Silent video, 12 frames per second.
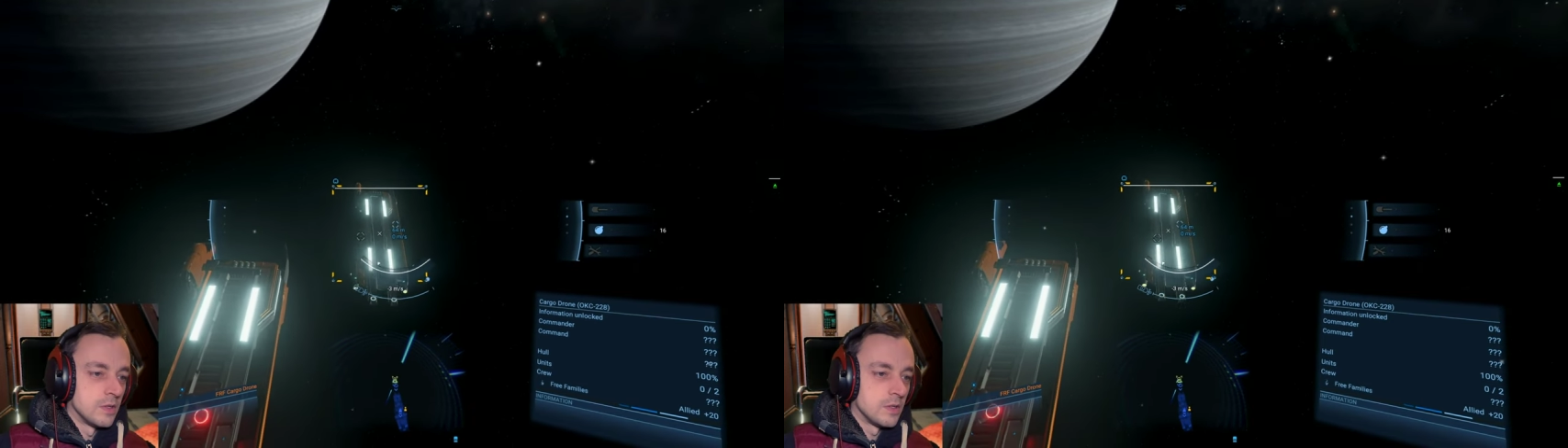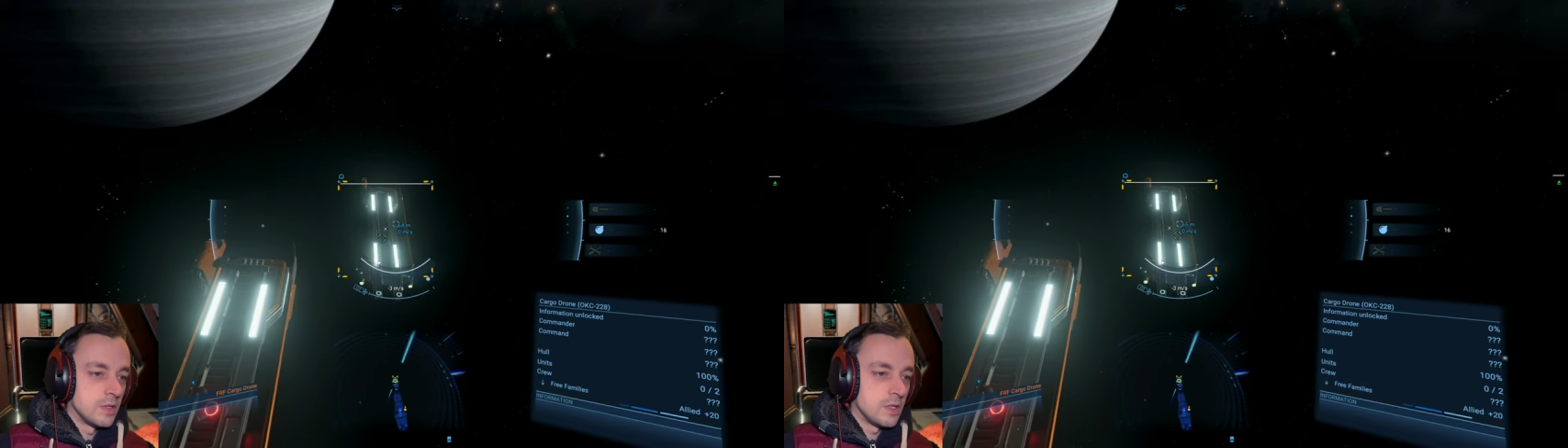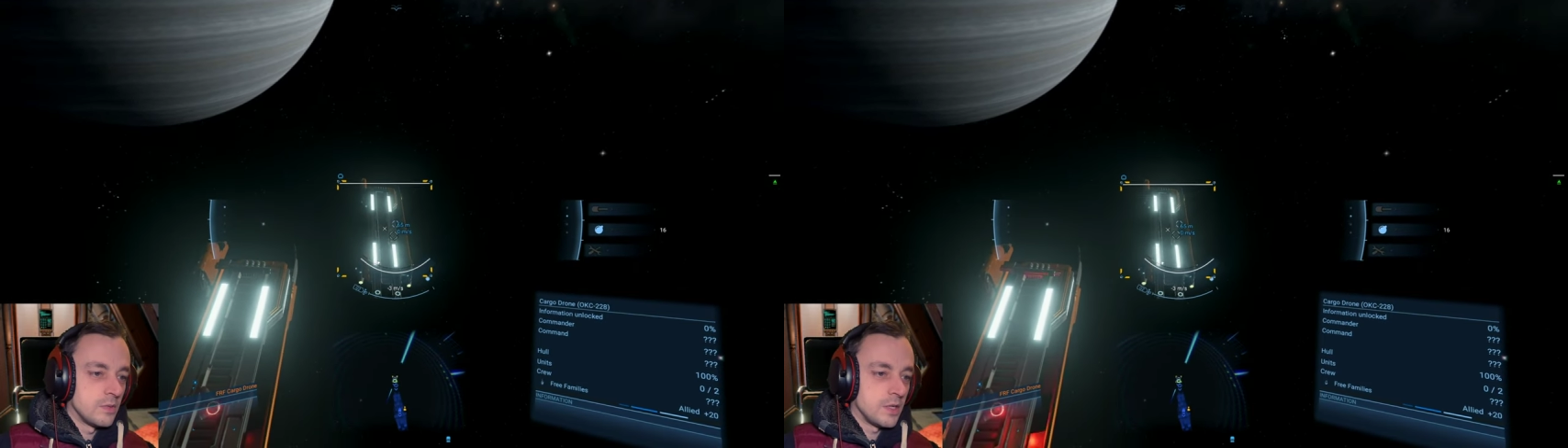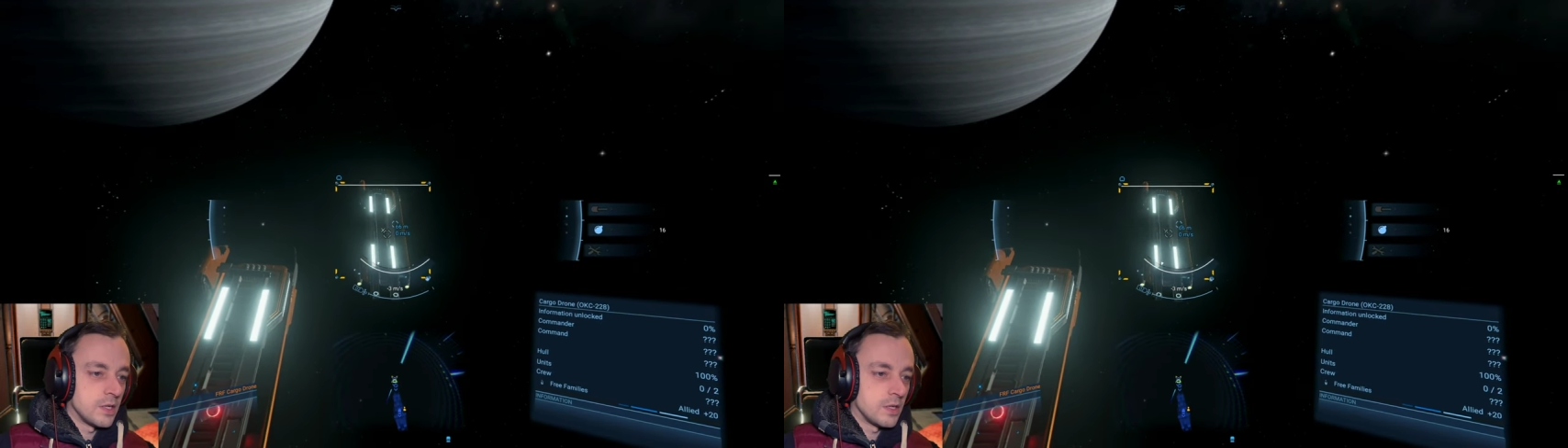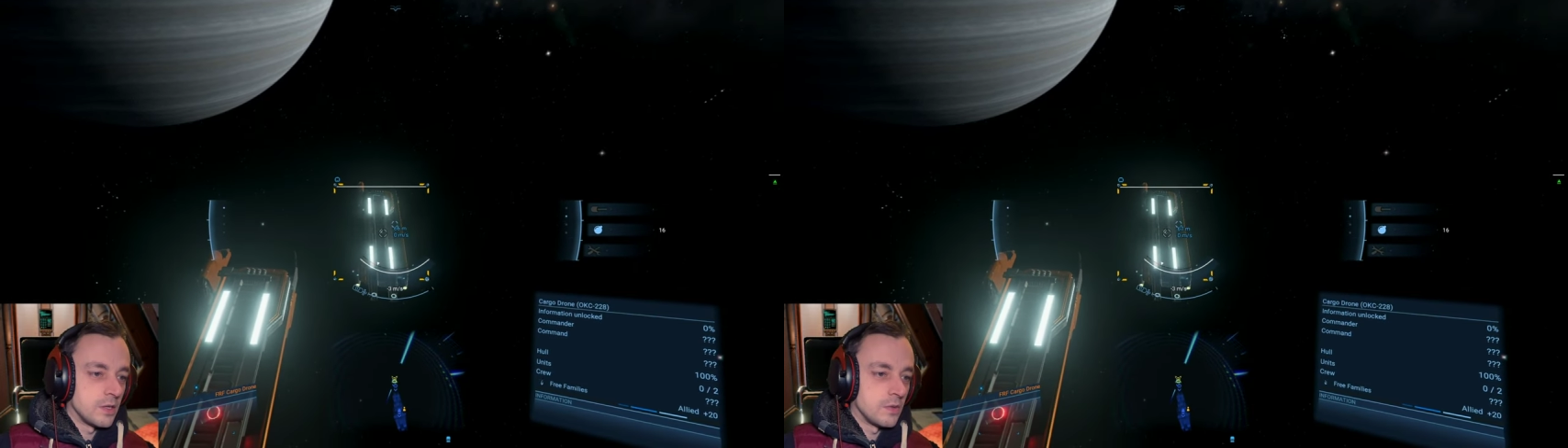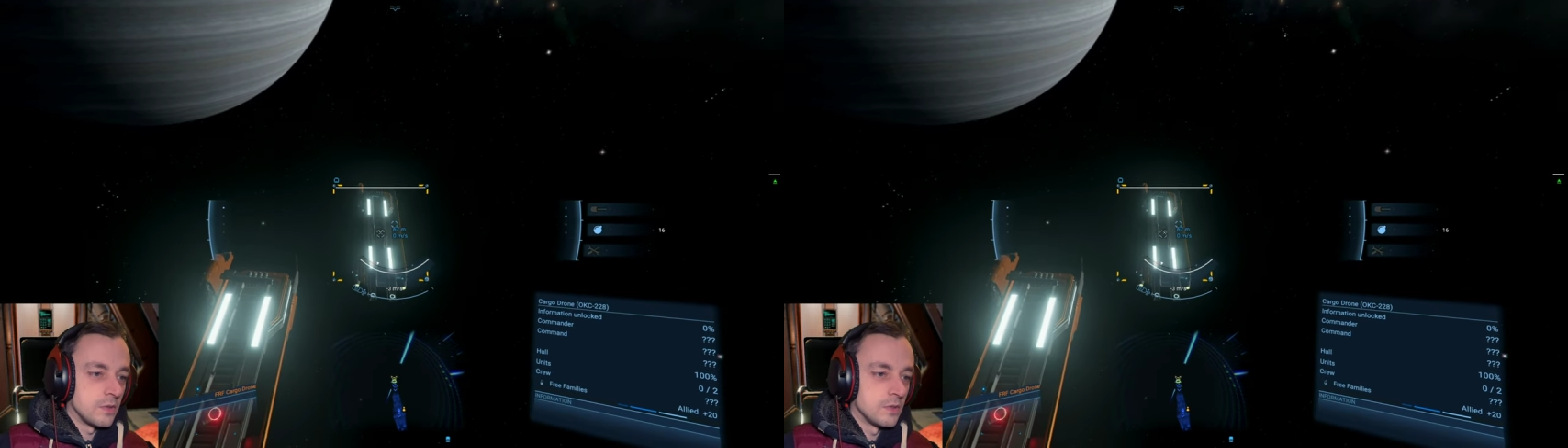Here we
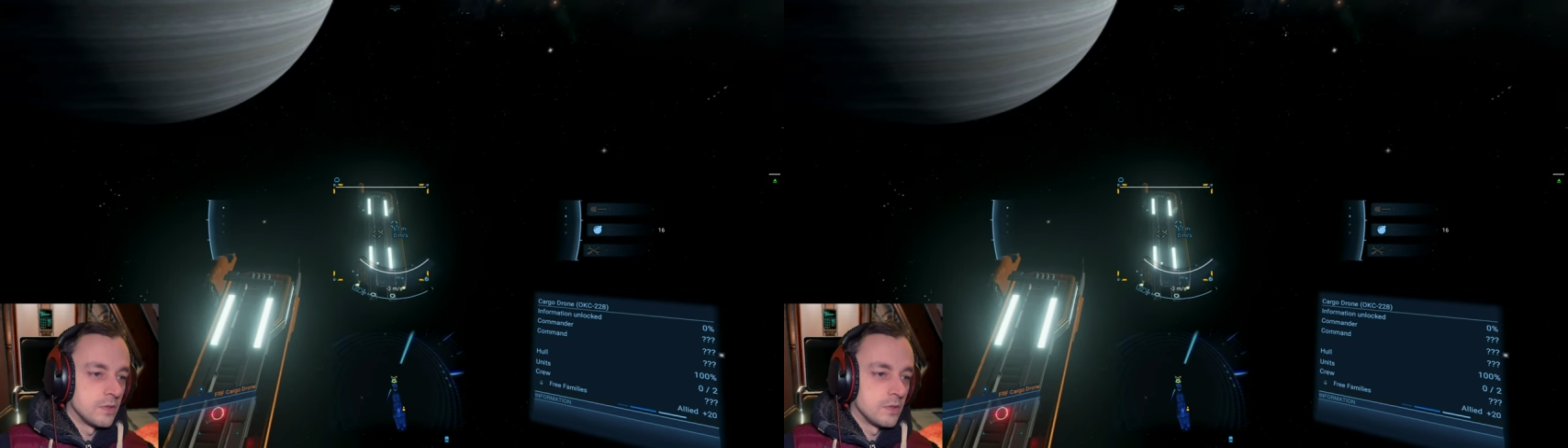go.